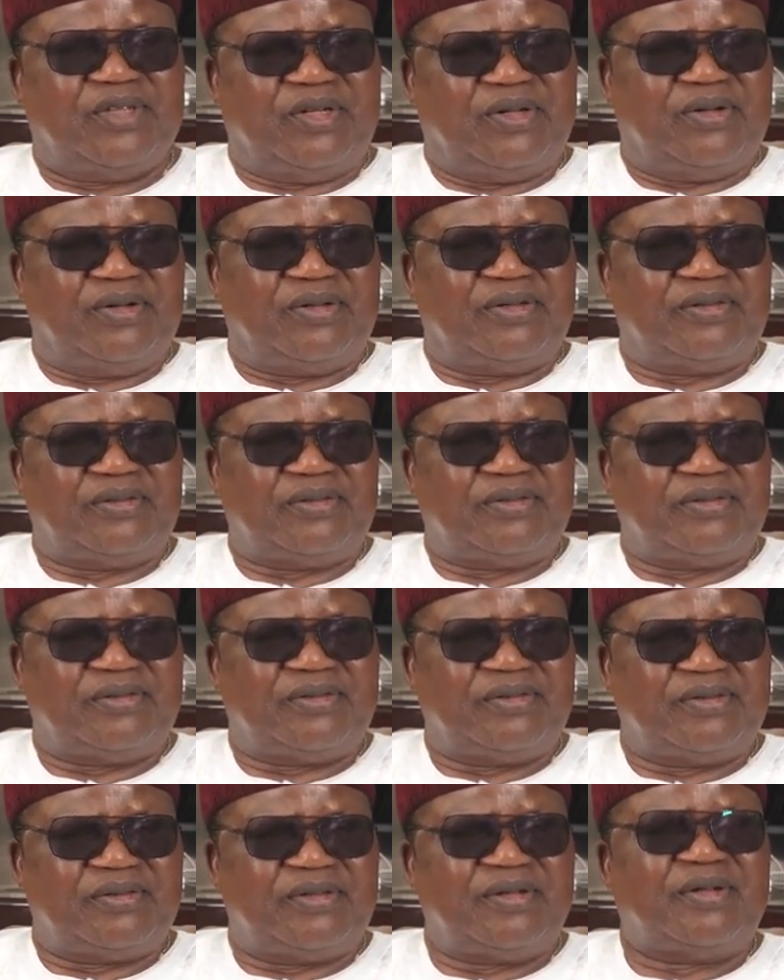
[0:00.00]
You know,
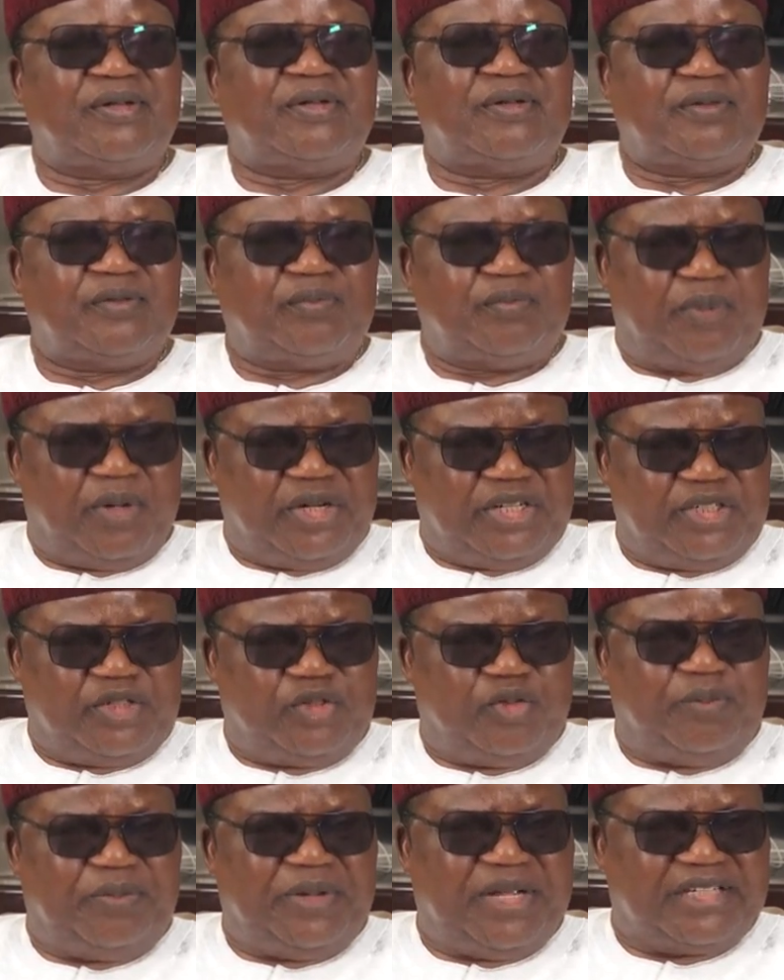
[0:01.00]

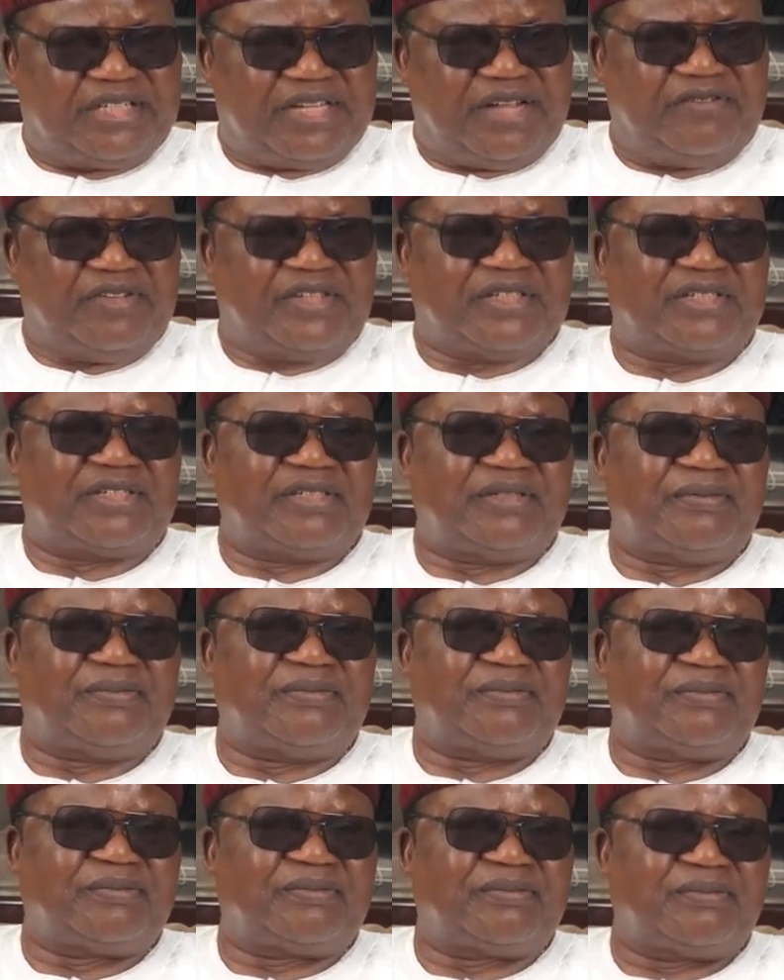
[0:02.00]
politics should be a service.
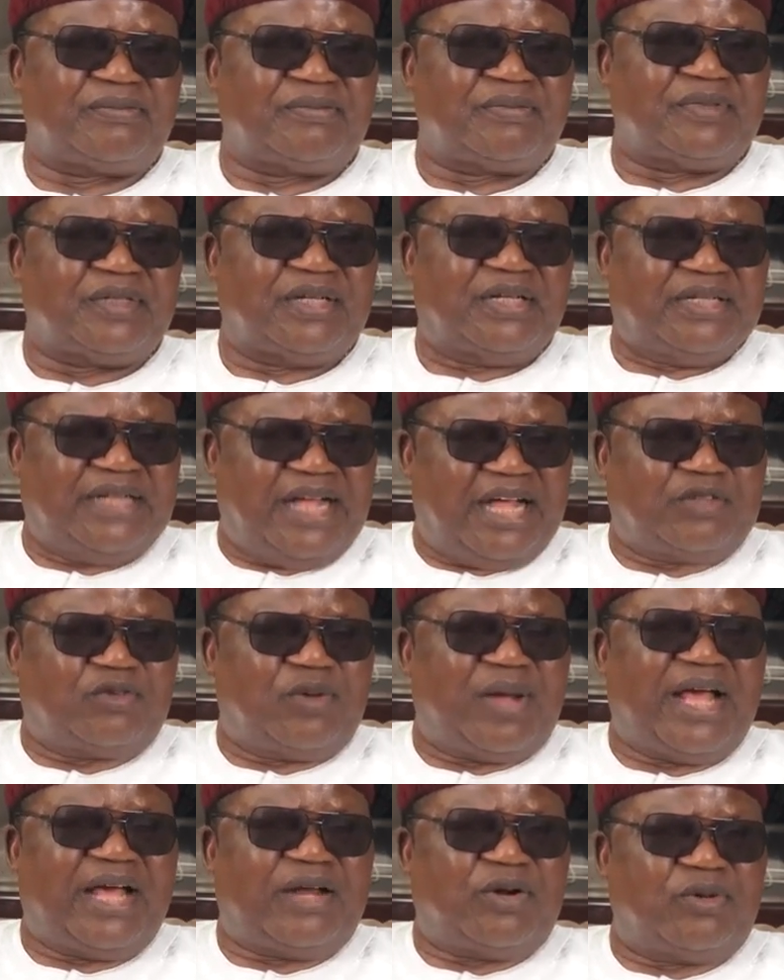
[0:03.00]

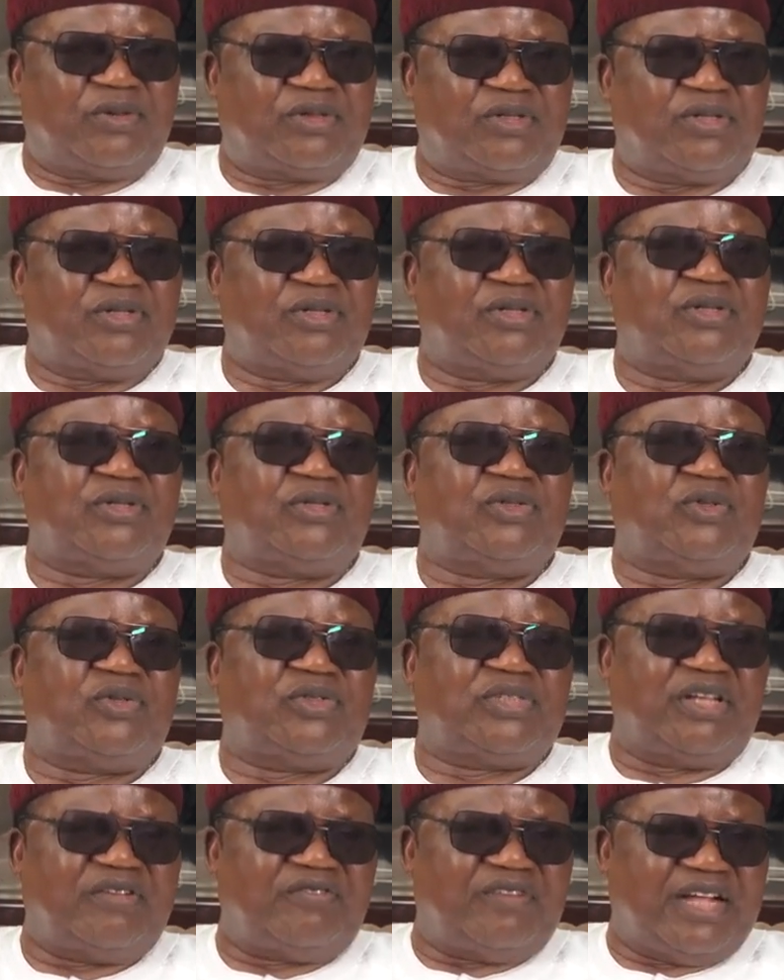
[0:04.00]
That's why I wrote,
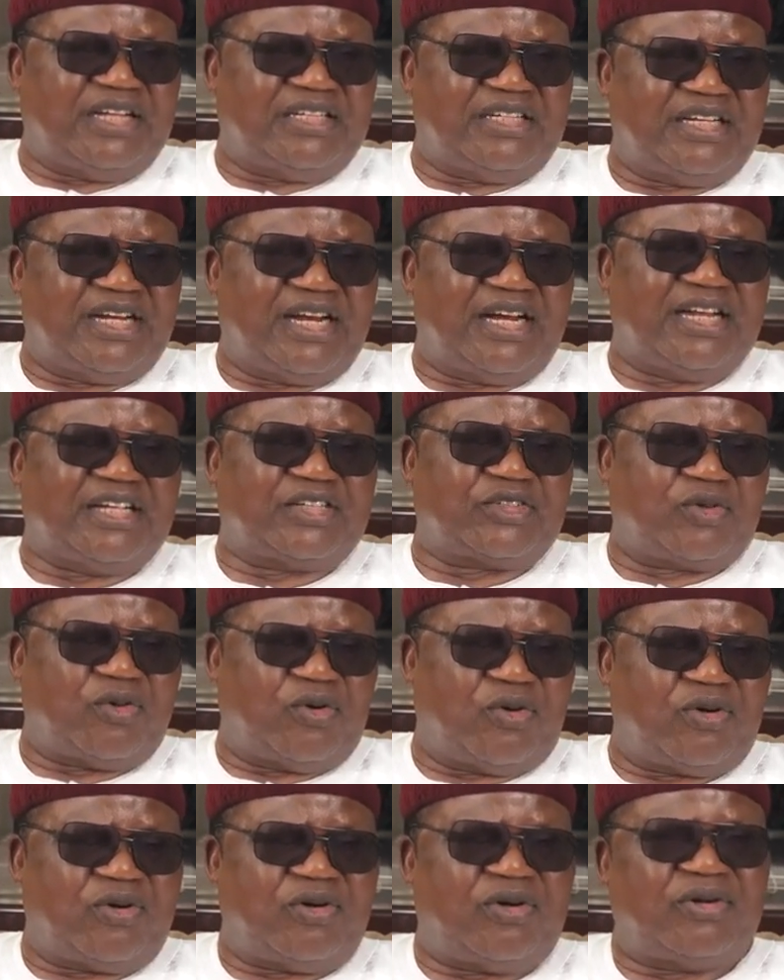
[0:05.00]
to save Nigeria, let's
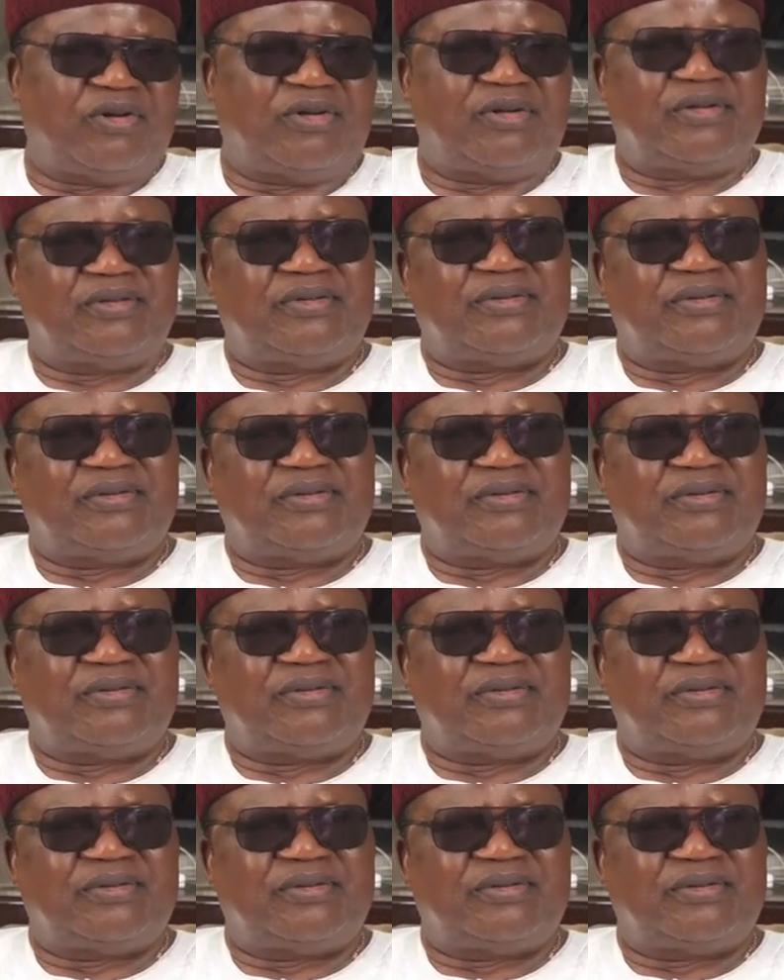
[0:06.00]
talk.